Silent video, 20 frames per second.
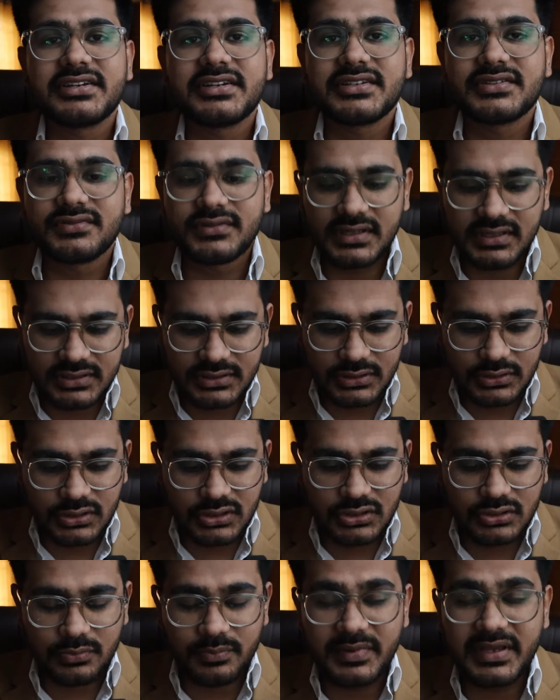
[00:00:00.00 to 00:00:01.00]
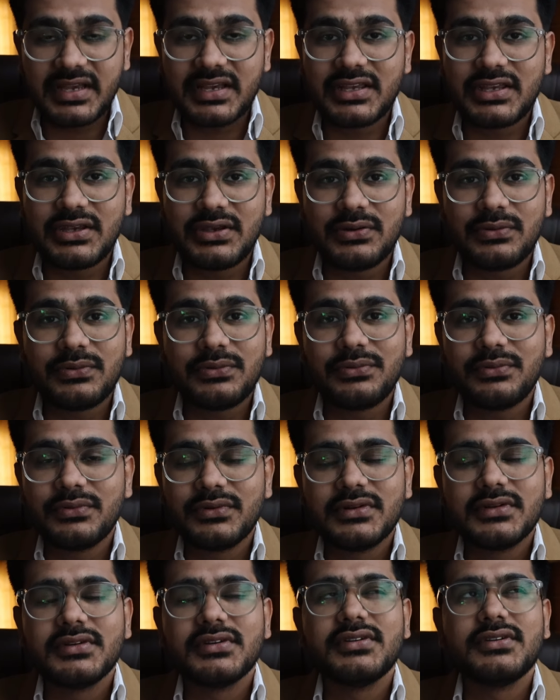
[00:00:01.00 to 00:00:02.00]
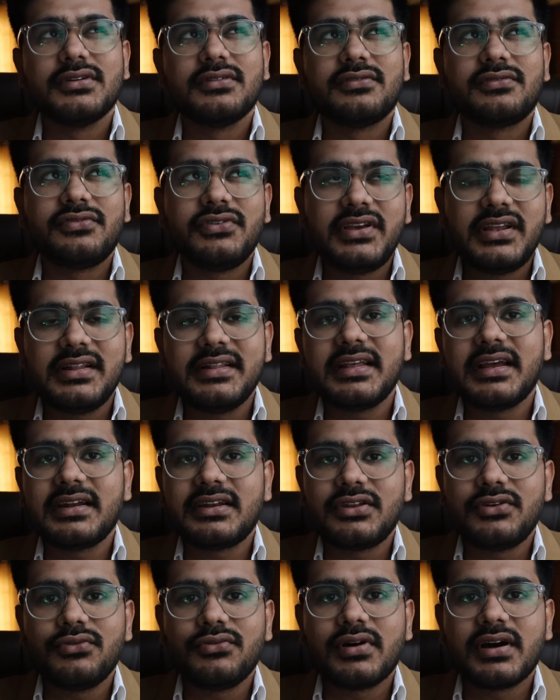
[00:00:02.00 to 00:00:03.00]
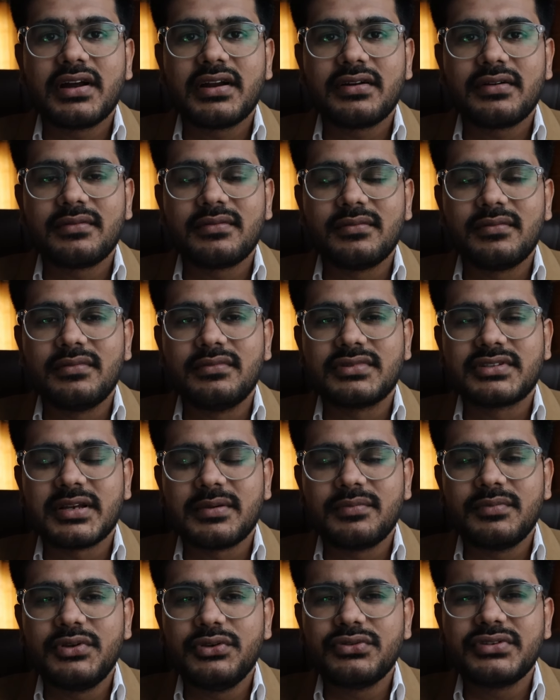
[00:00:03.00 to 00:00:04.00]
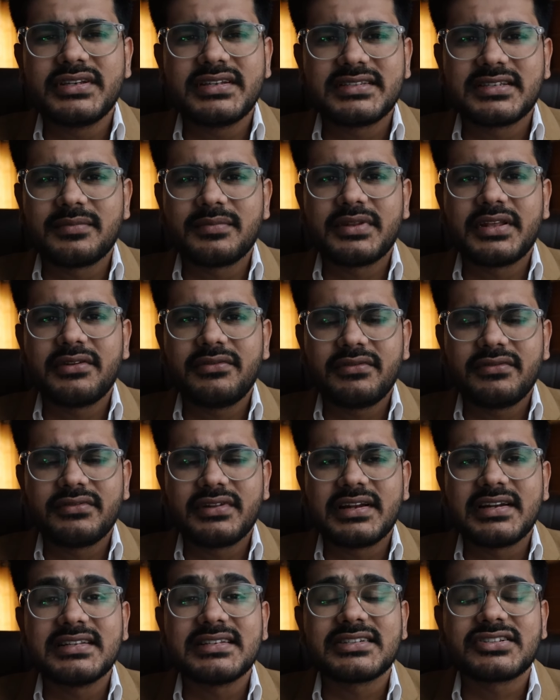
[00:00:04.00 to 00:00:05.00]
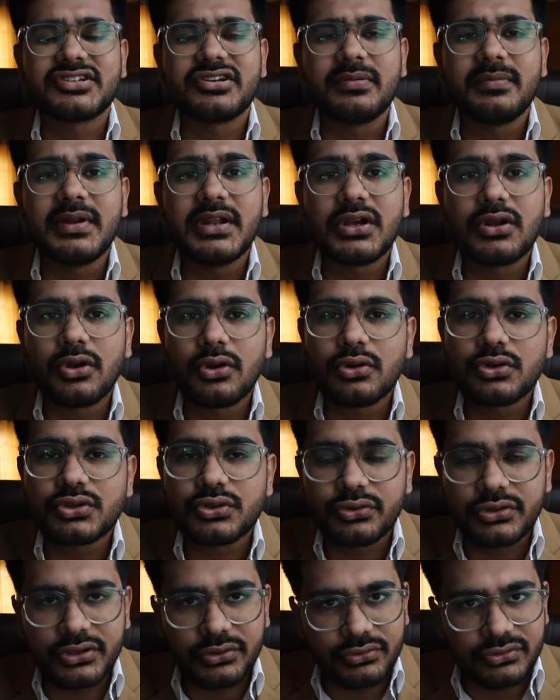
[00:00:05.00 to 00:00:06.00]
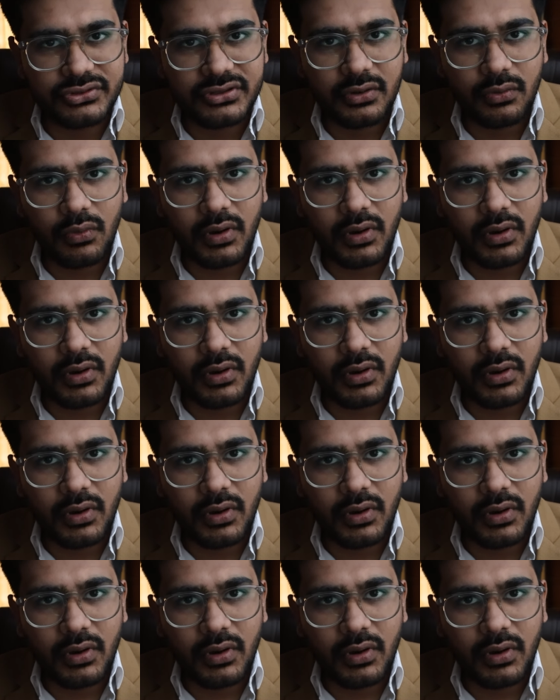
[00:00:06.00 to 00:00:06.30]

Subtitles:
as well to make you feel that you are using something that is extremely close to the original